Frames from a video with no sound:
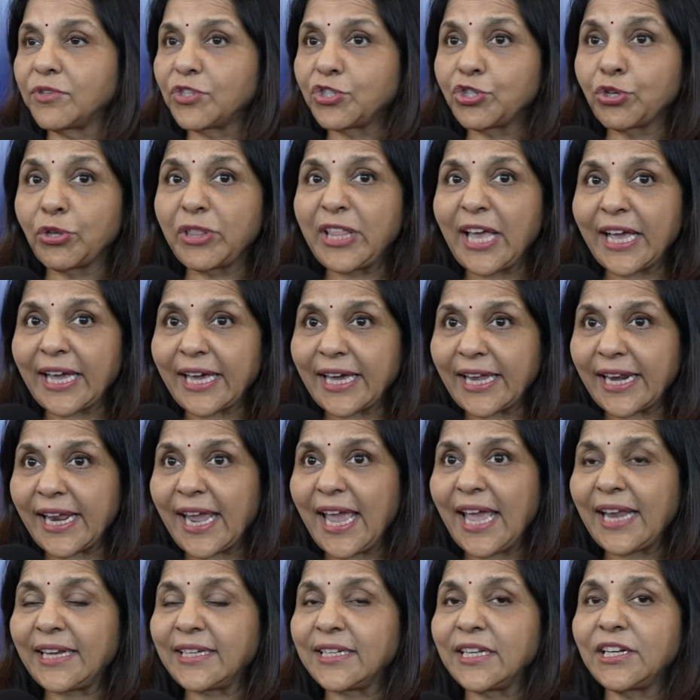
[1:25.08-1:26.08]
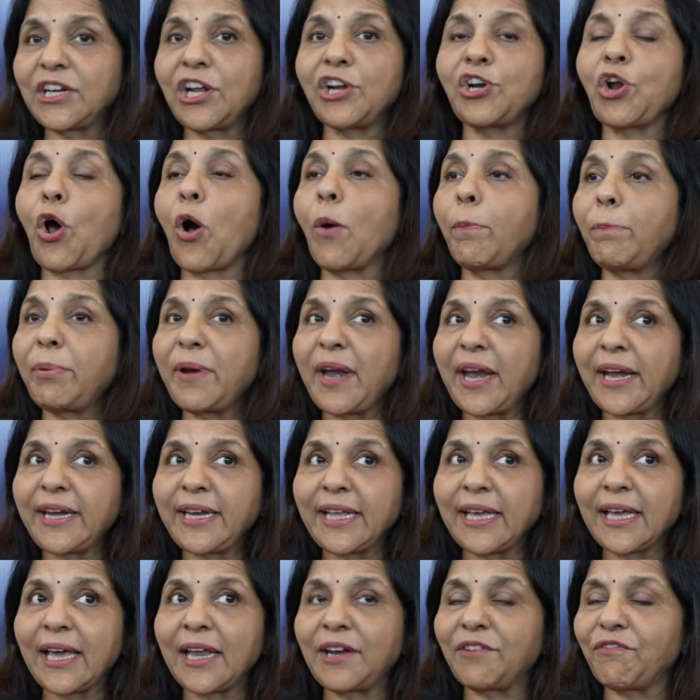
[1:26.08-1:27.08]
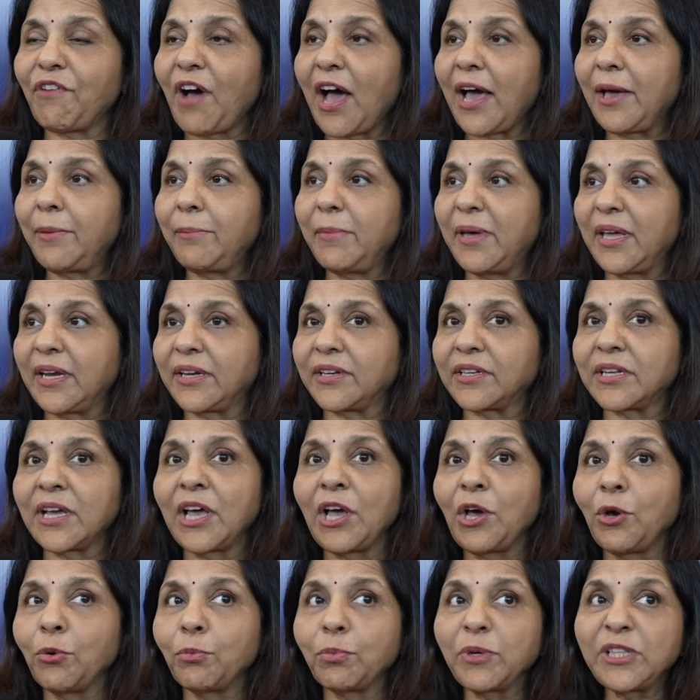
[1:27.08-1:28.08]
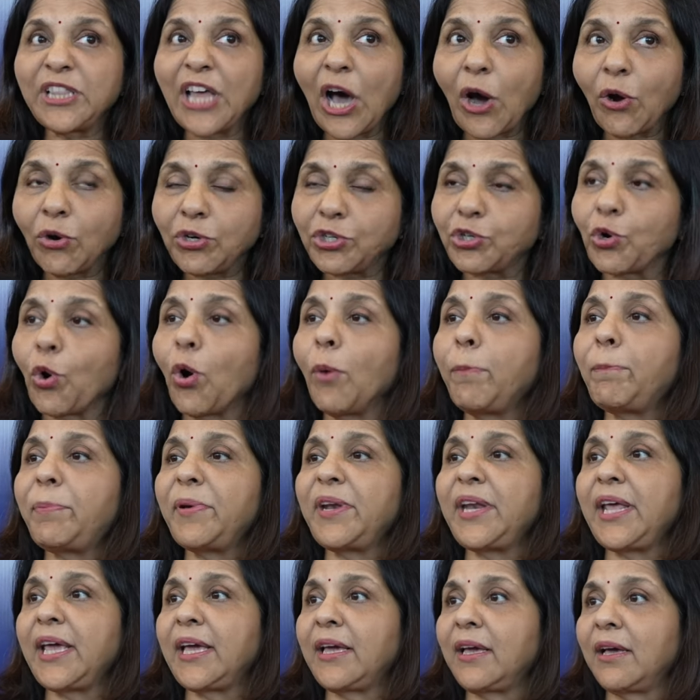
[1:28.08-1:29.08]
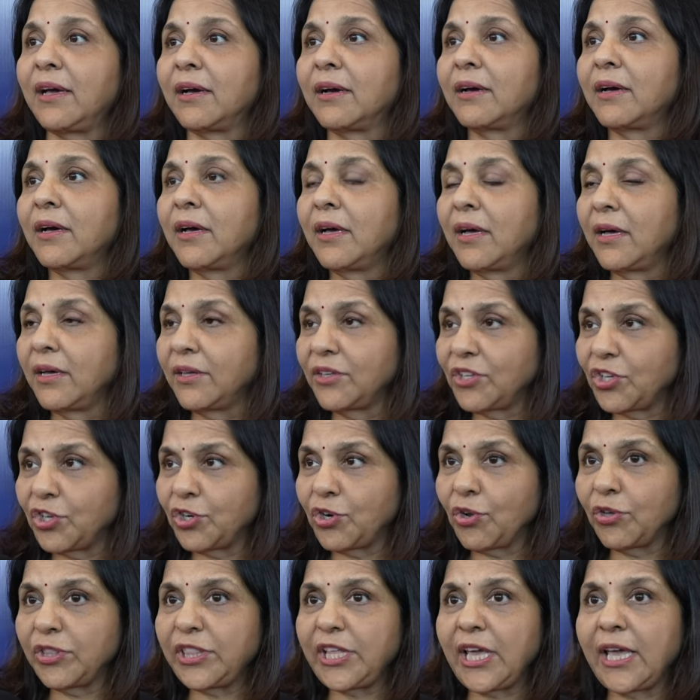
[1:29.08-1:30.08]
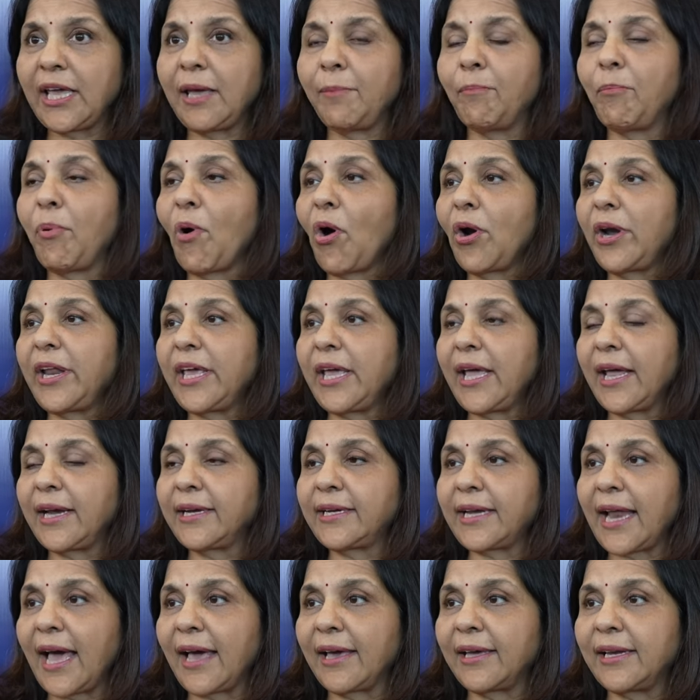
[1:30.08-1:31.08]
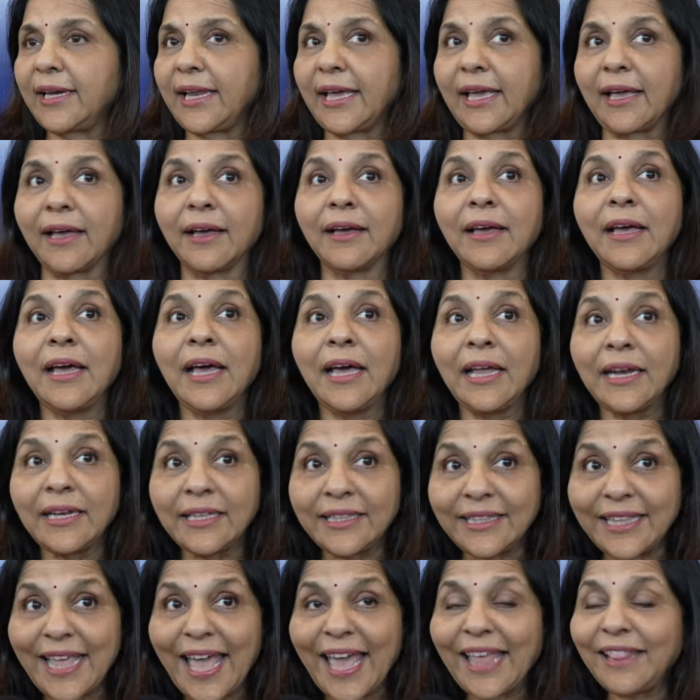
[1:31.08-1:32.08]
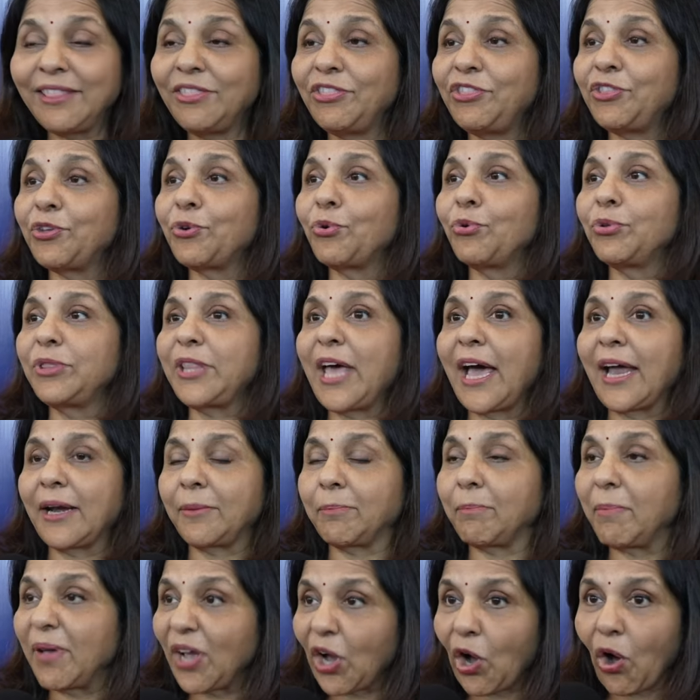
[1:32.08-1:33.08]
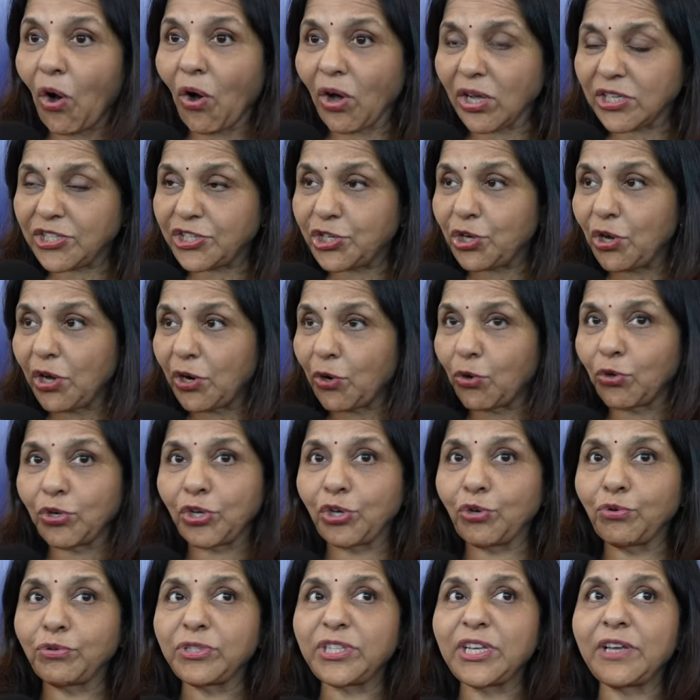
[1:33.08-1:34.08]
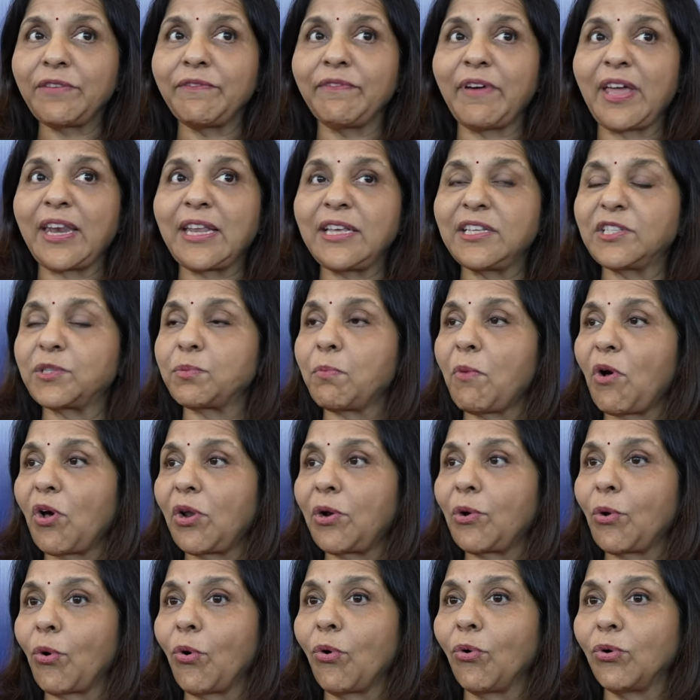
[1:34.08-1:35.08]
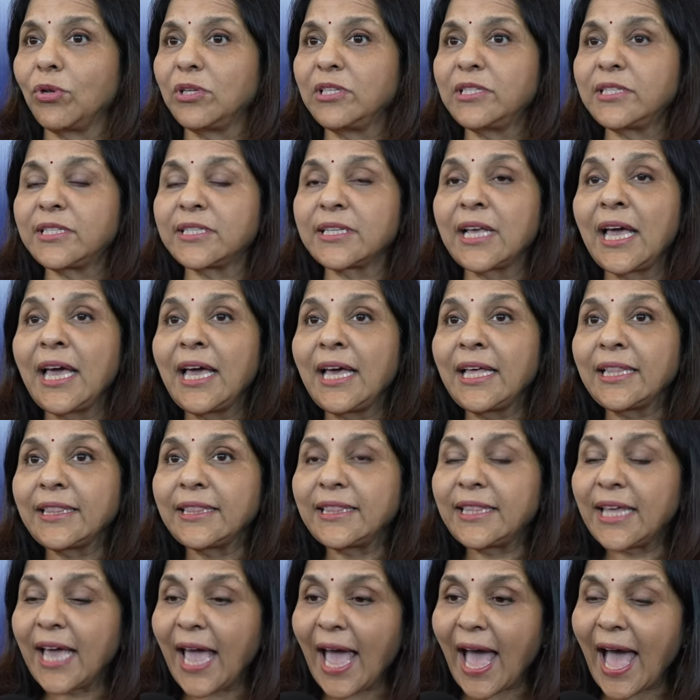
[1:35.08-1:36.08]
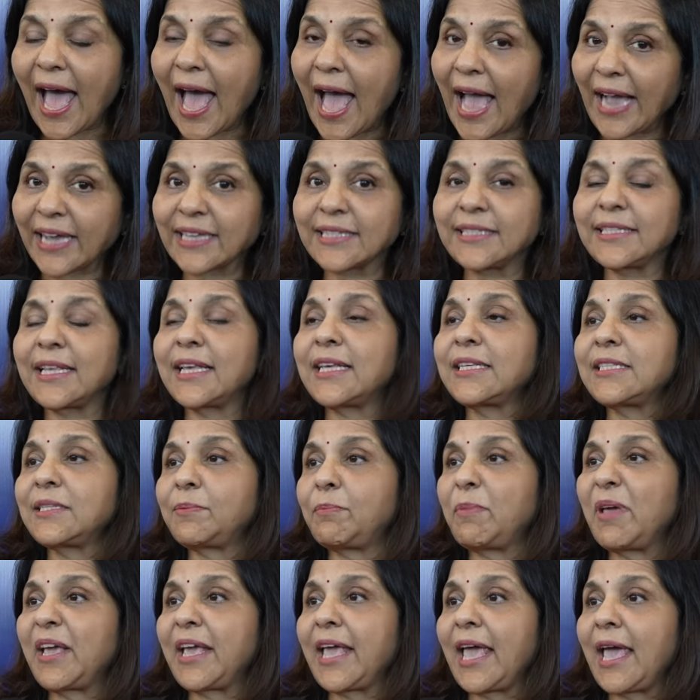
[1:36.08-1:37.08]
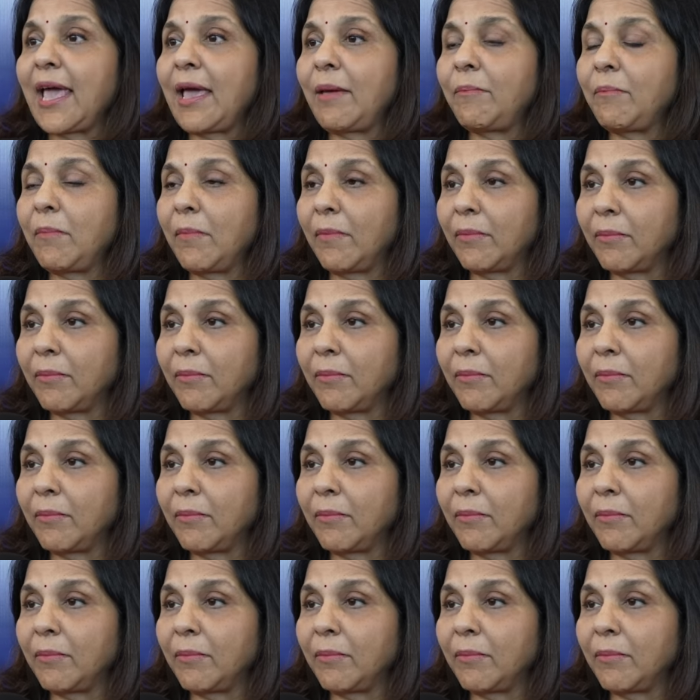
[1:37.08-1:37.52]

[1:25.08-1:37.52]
So they created an operating environment without opening, the body entirely. Then through that, because you are using very small holes, the access became